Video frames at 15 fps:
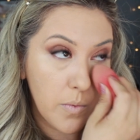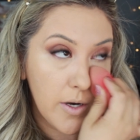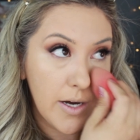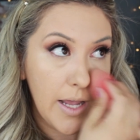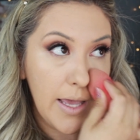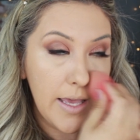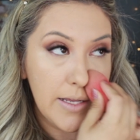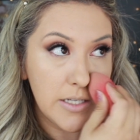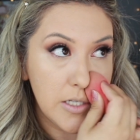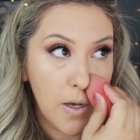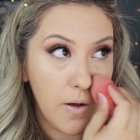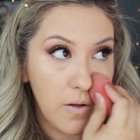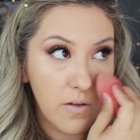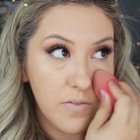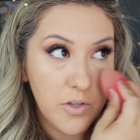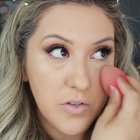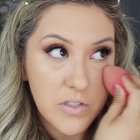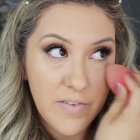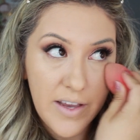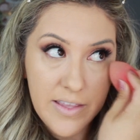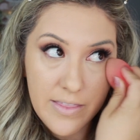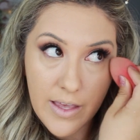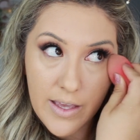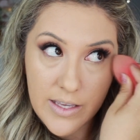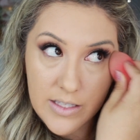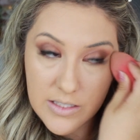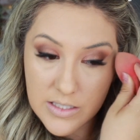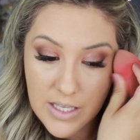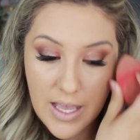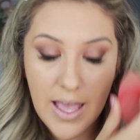work it into all of those fine
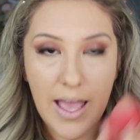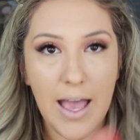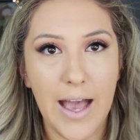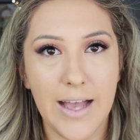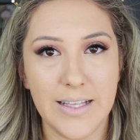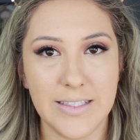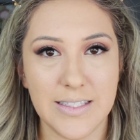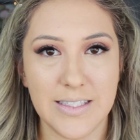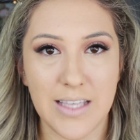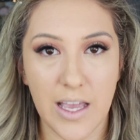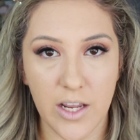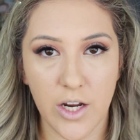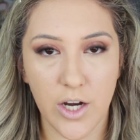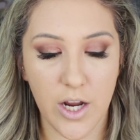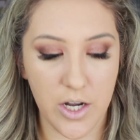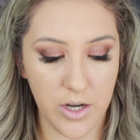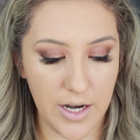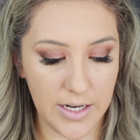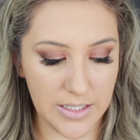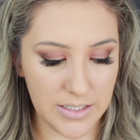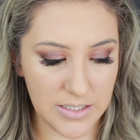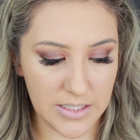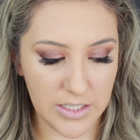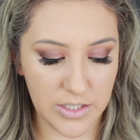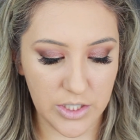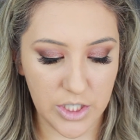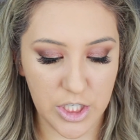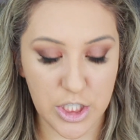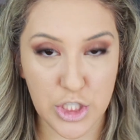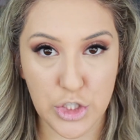lines and set your under eye
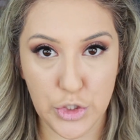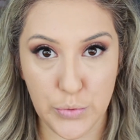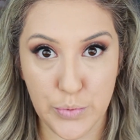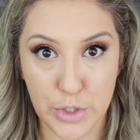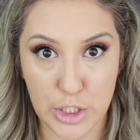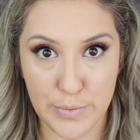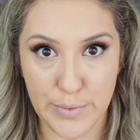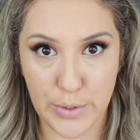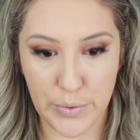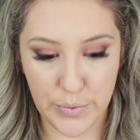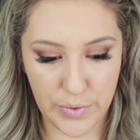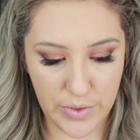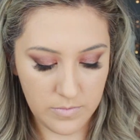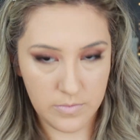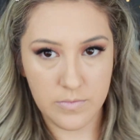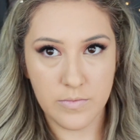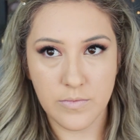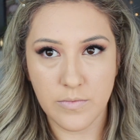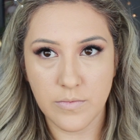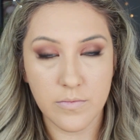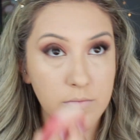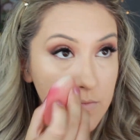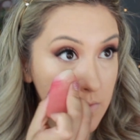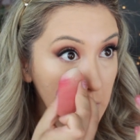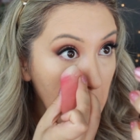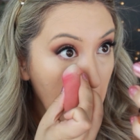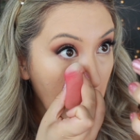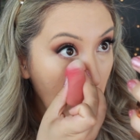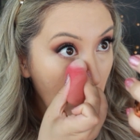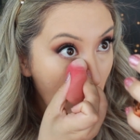concealer super smooth. You
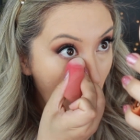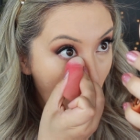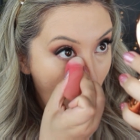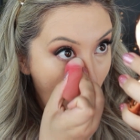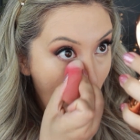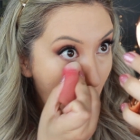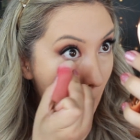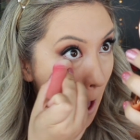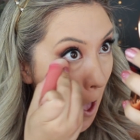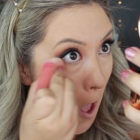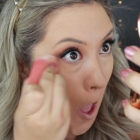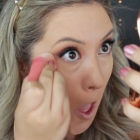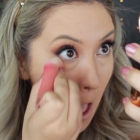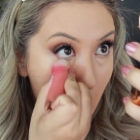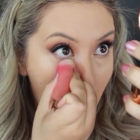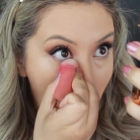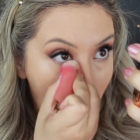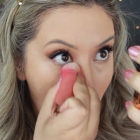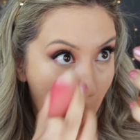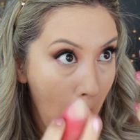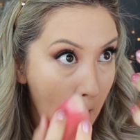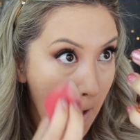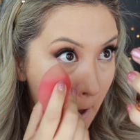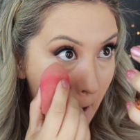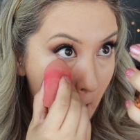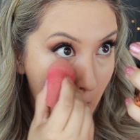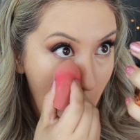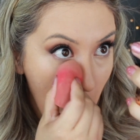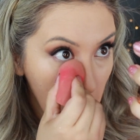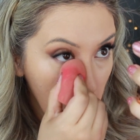can see how I use one side of
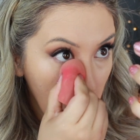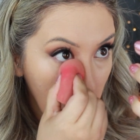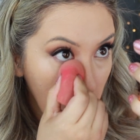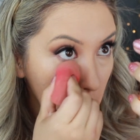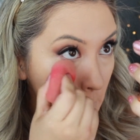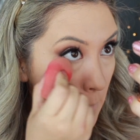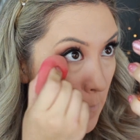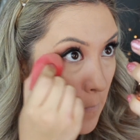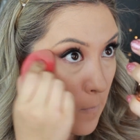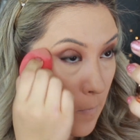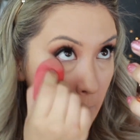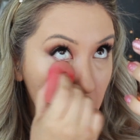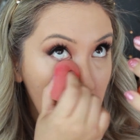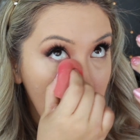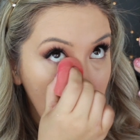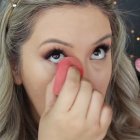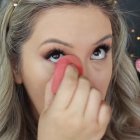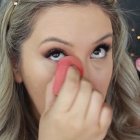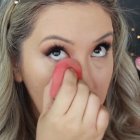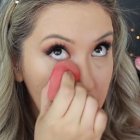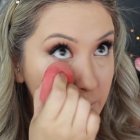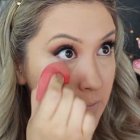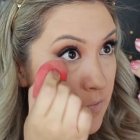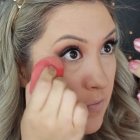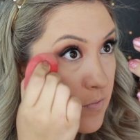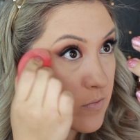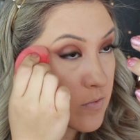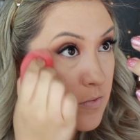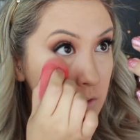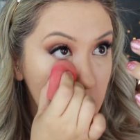the sponge and then flip it over to
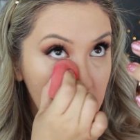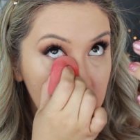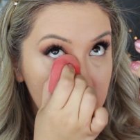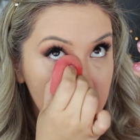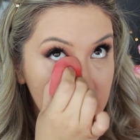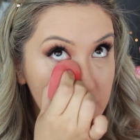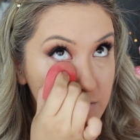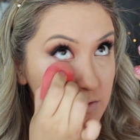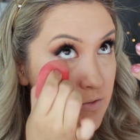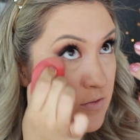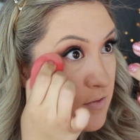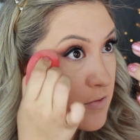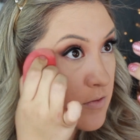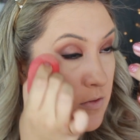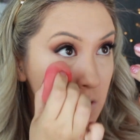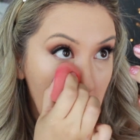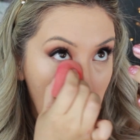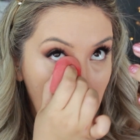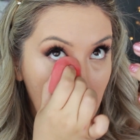use the powdered side.